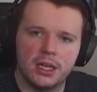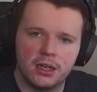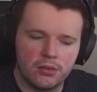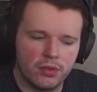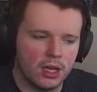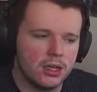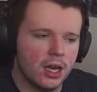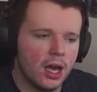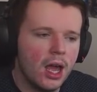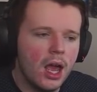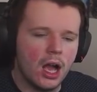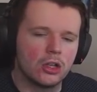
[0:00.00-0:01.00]
defender
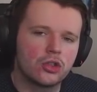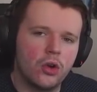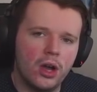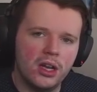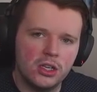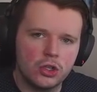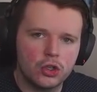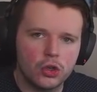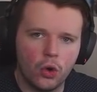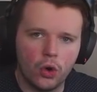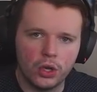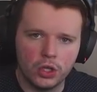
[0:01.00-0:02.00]
and try and
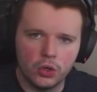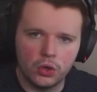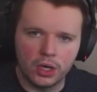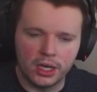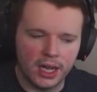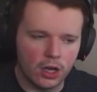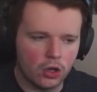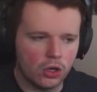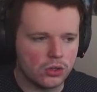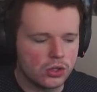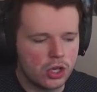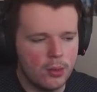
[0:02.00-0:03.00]
ensure that you're going to get a goal.
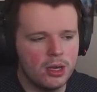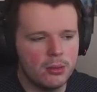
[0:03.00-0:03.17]
So many